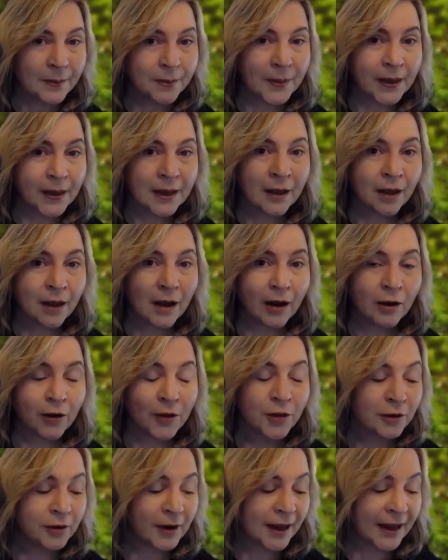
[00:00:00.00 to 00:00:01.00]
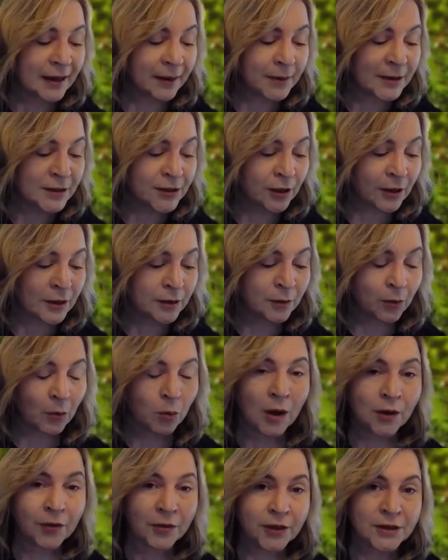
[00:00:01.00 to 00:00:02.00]
The other element on
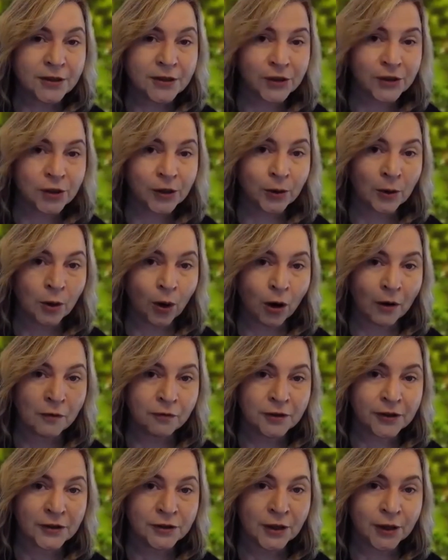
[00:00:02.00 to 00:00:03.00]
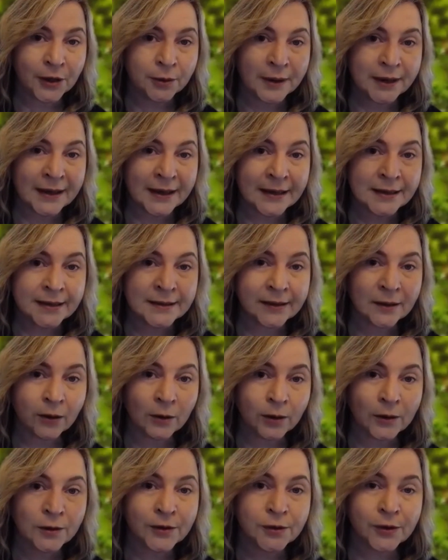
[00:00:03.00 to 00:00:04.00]
what this tool offers you is
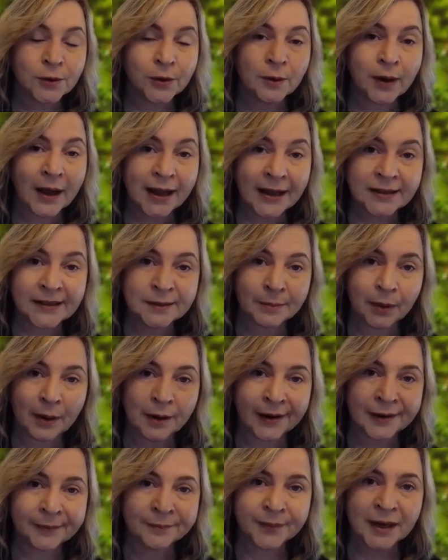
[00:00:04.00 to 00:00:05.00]
also SBAR.